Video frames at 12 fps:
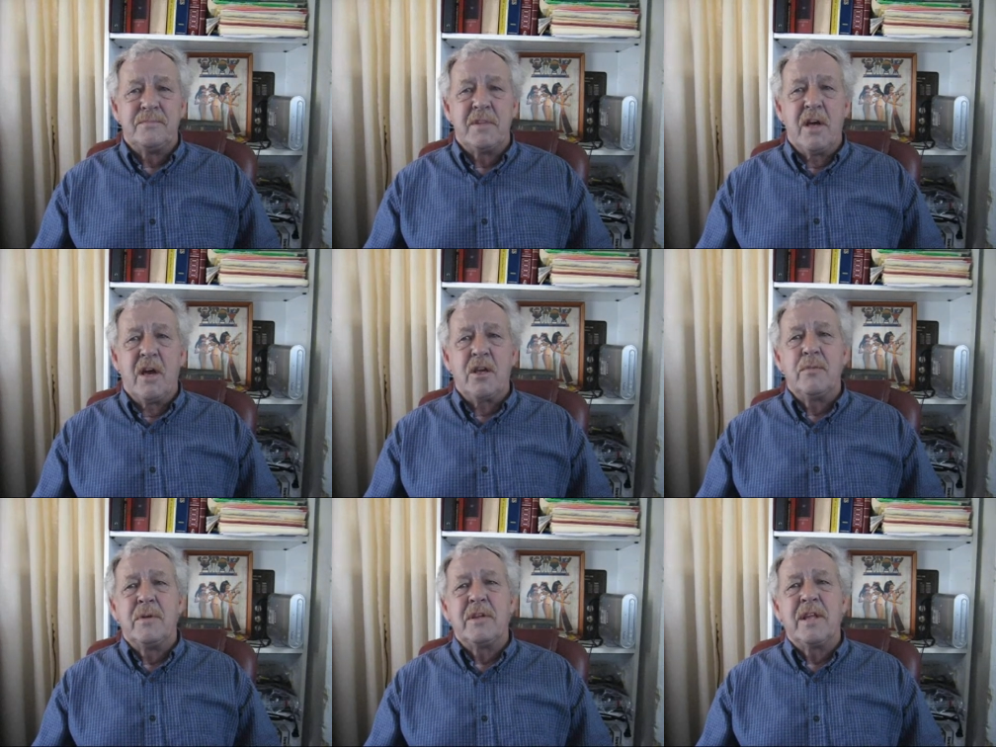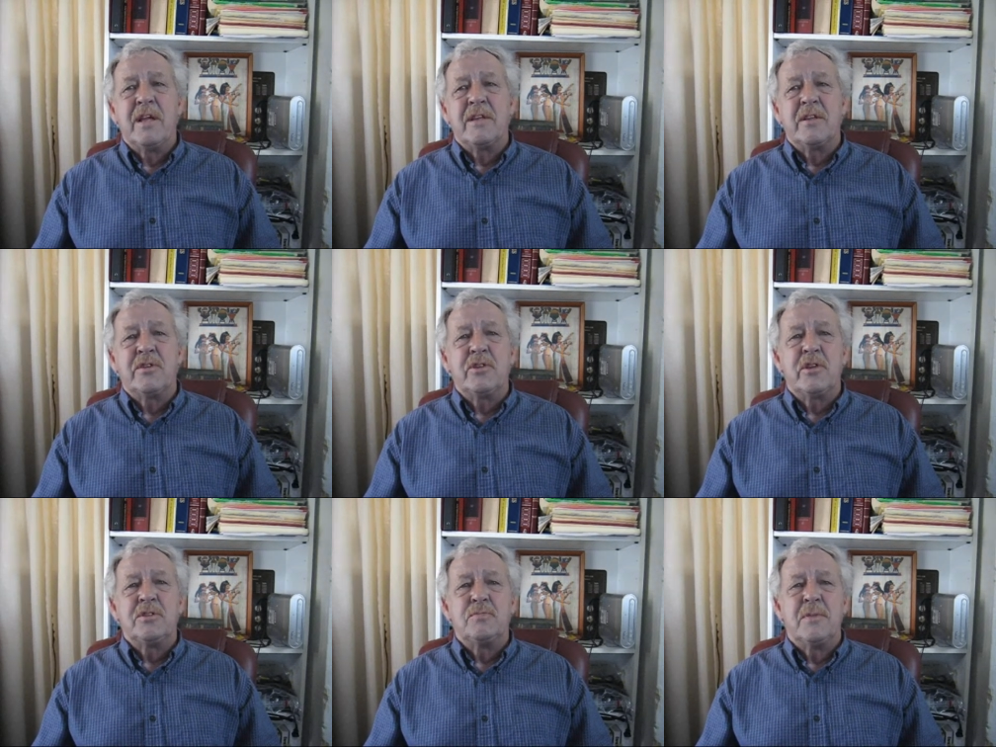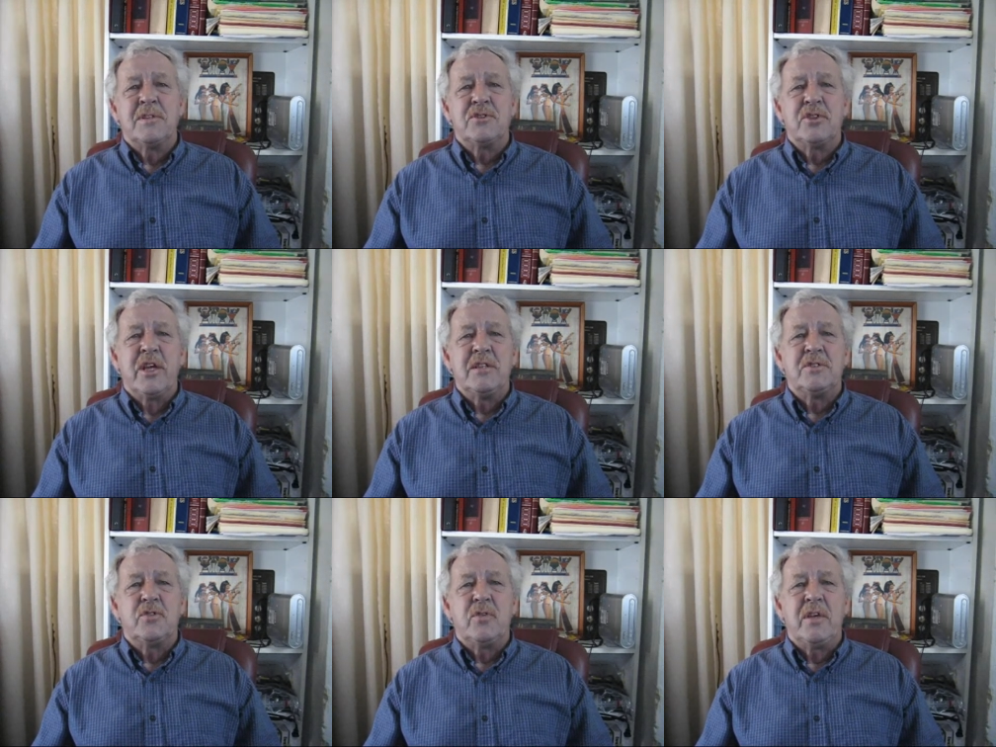The argument that the church must
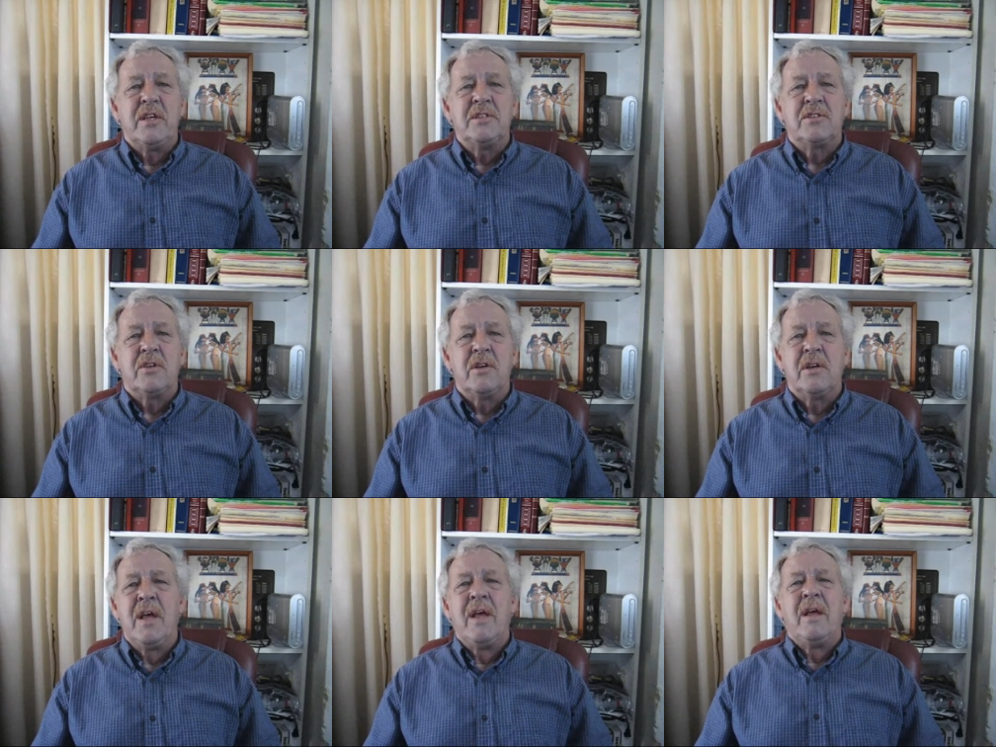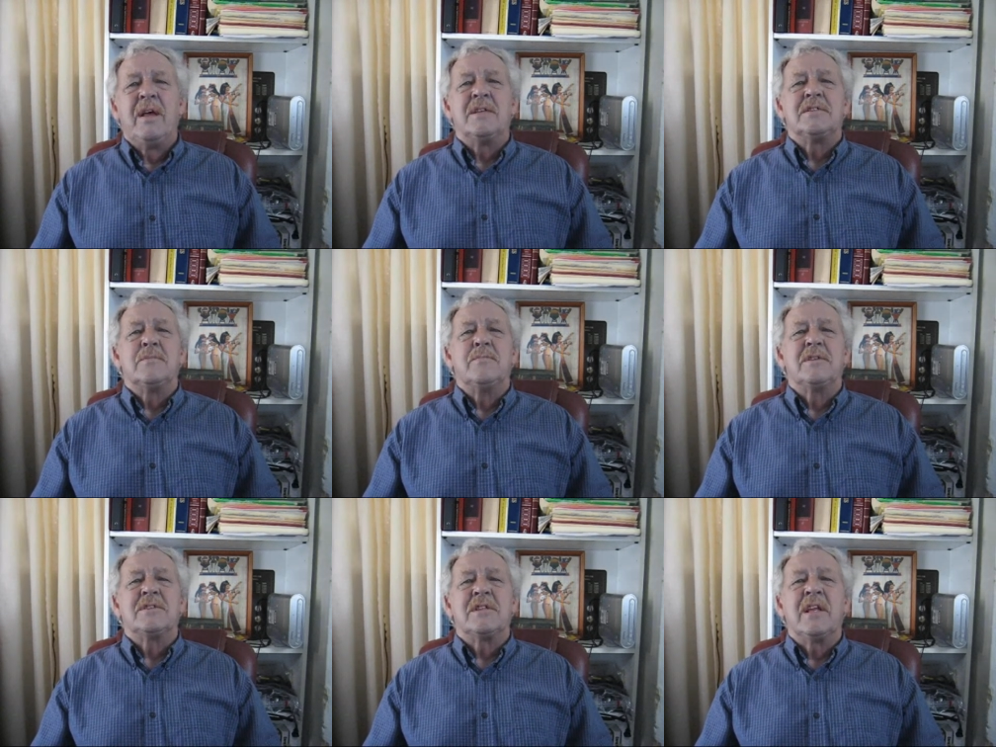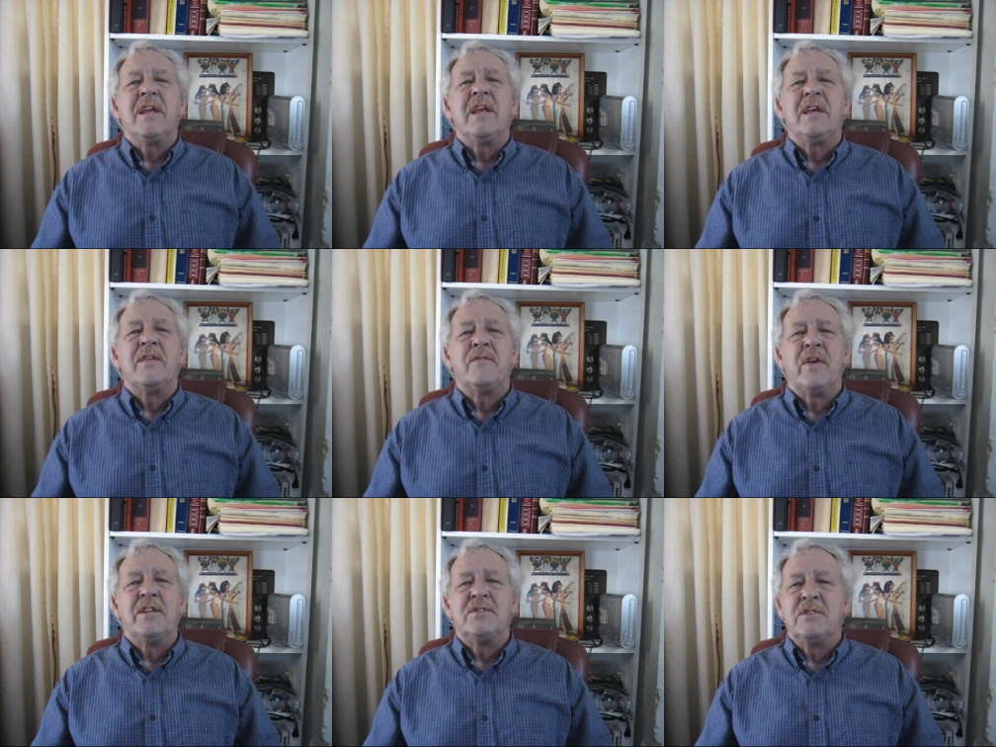change to Easter is a misleading
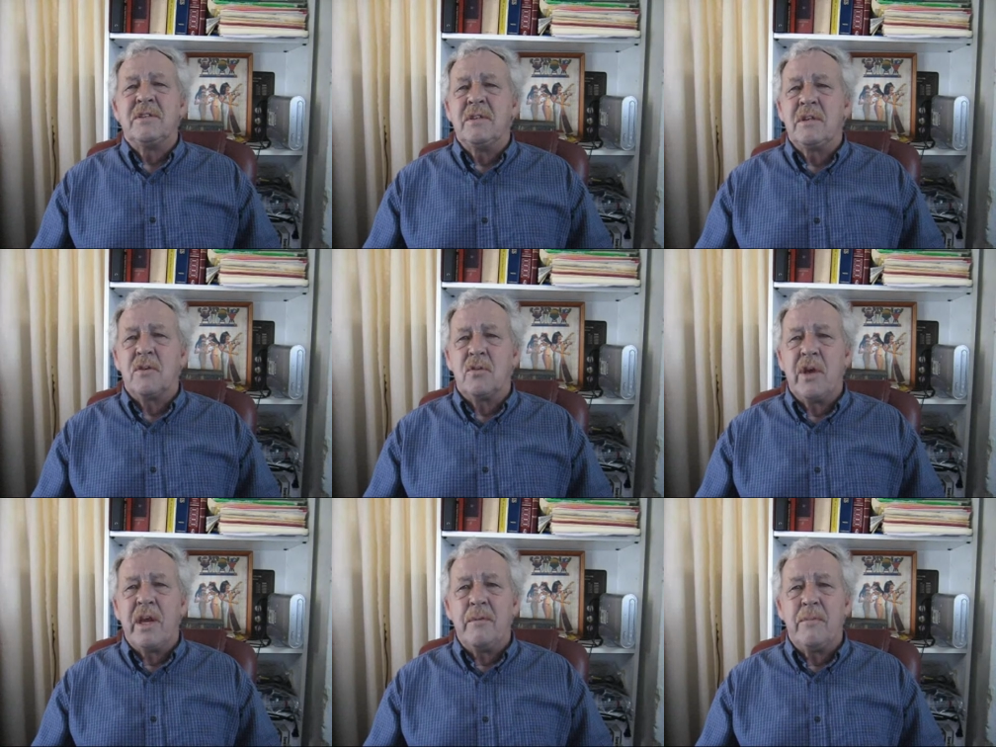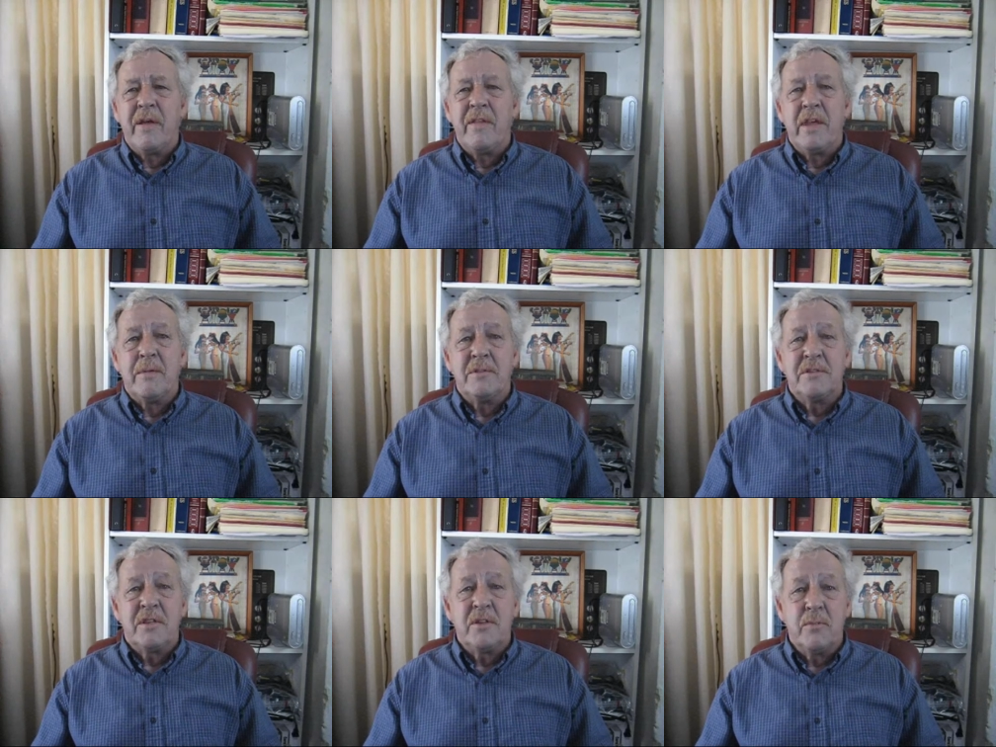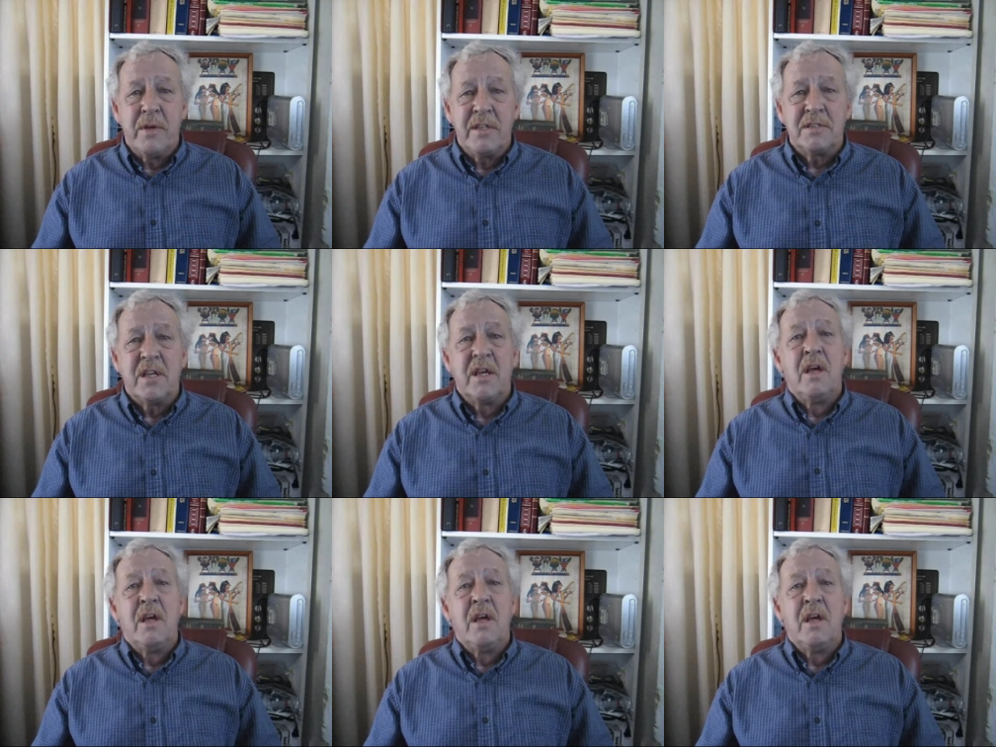invention created by the image of the beast